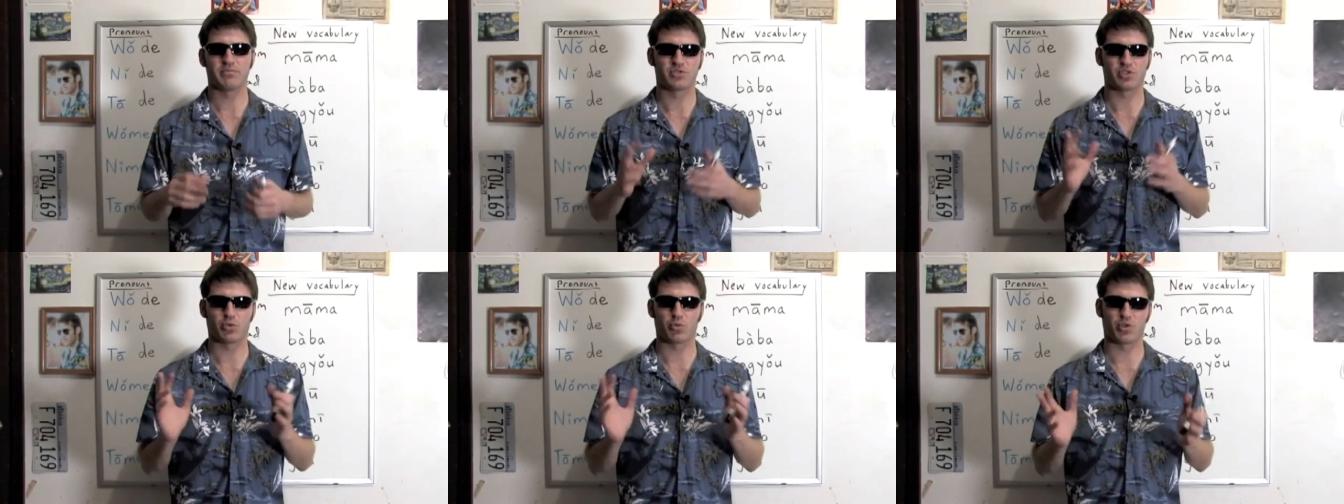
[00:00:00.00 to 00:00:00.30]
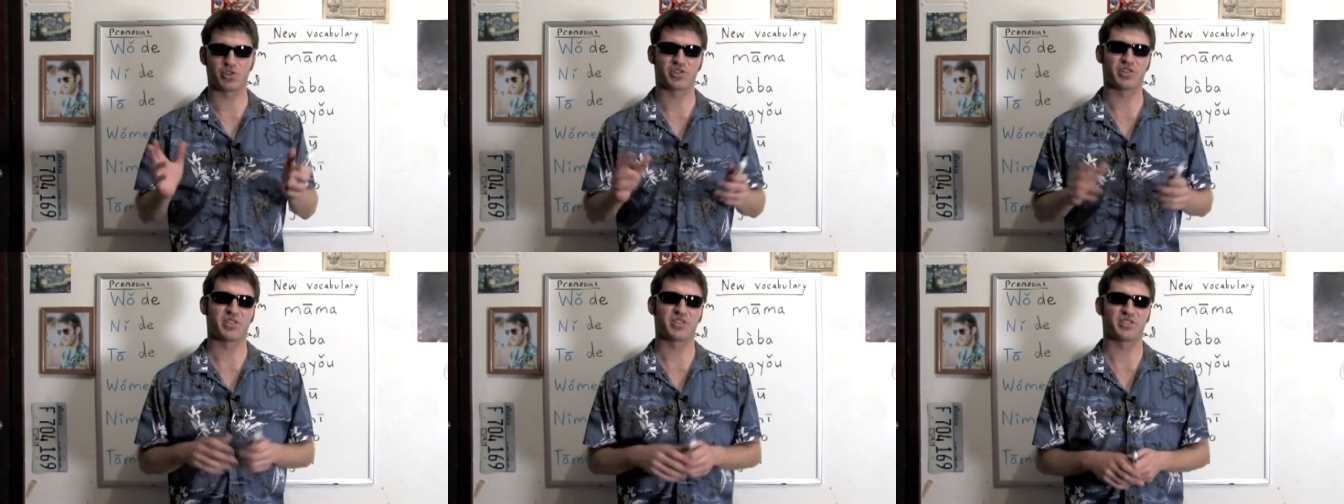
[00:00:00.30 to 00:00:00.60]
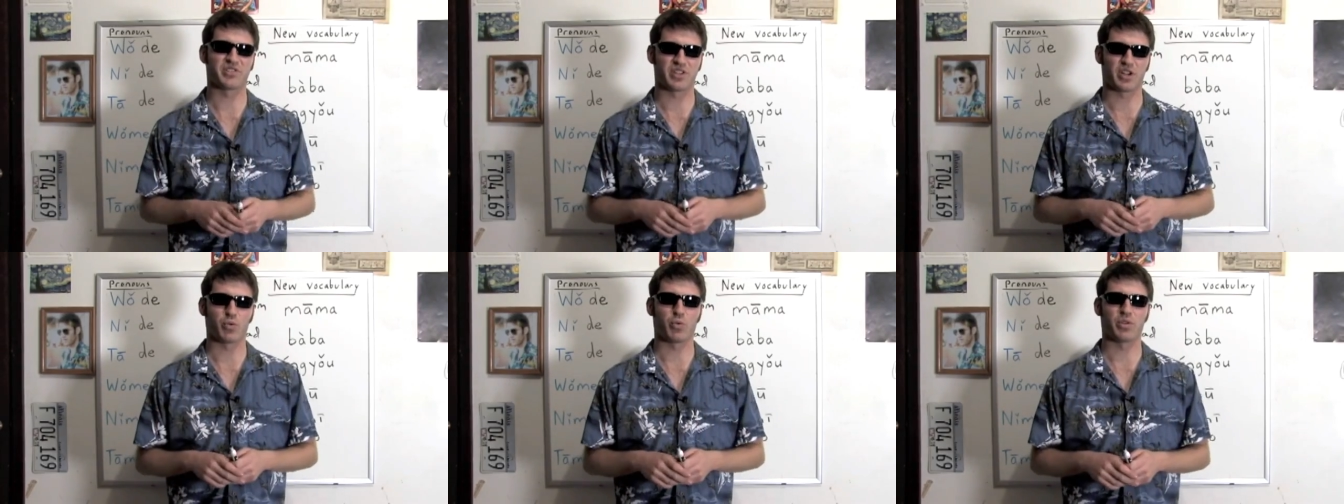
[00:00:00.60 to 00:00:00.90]
So we're just going
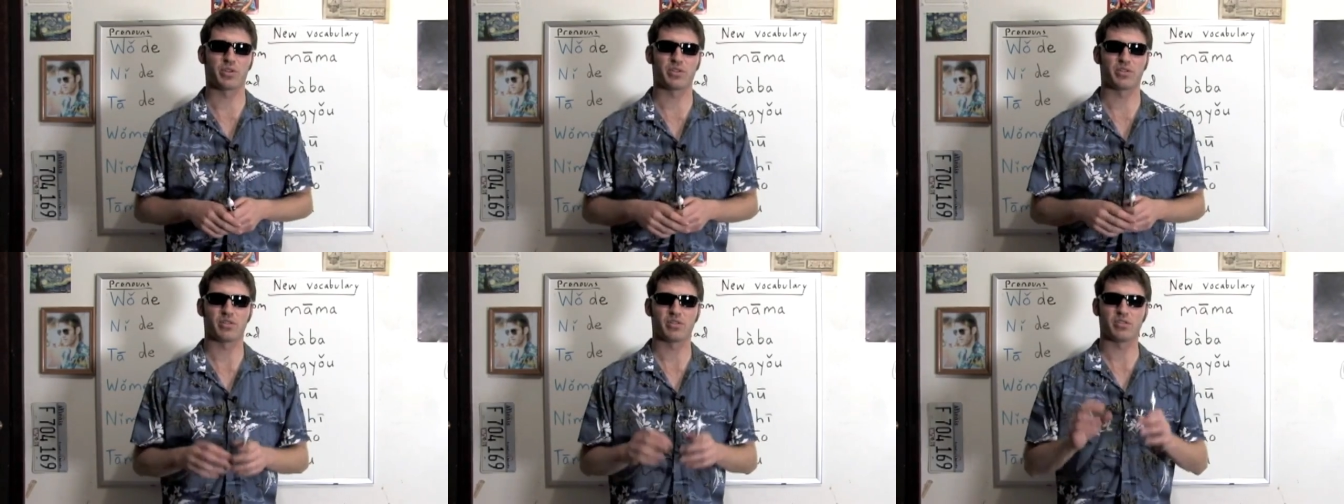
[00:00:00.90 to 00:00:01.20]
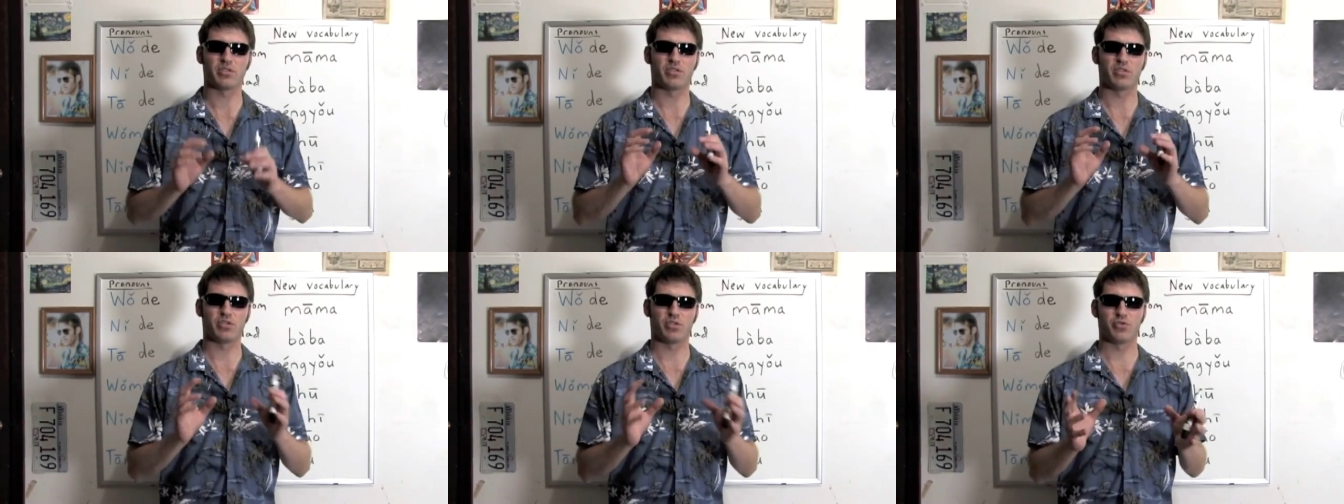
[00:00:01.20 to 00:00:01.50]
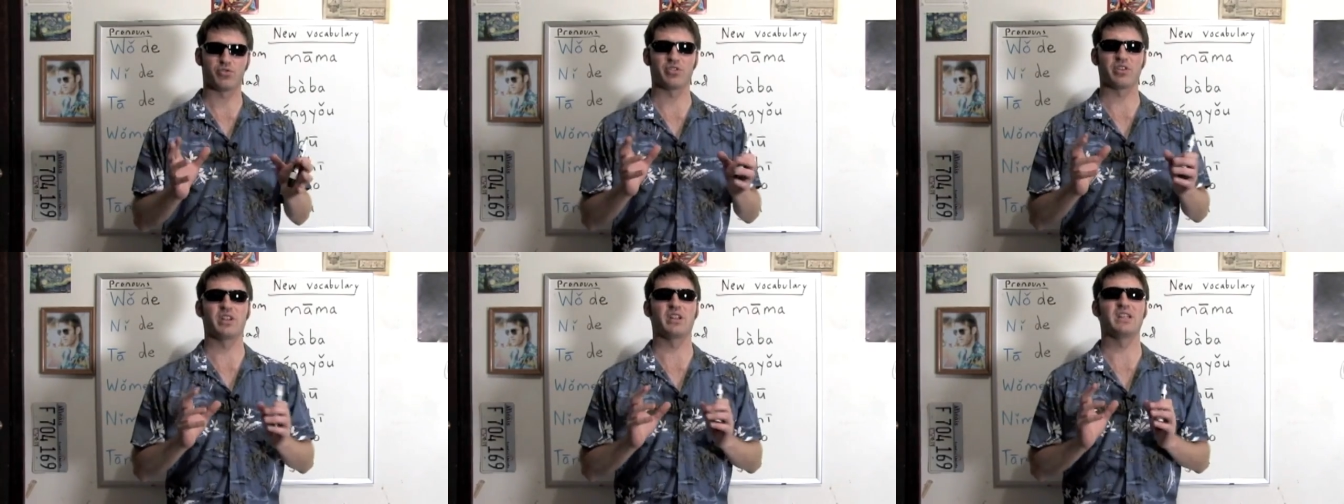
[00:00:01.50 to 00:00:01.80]
to stick with
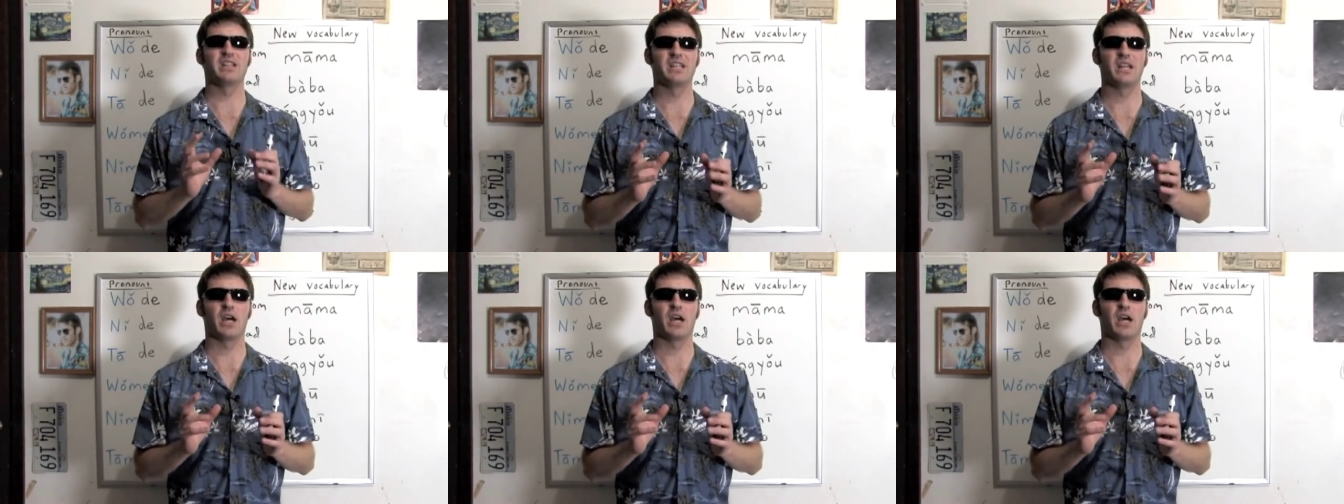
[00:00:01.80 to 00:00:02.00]
using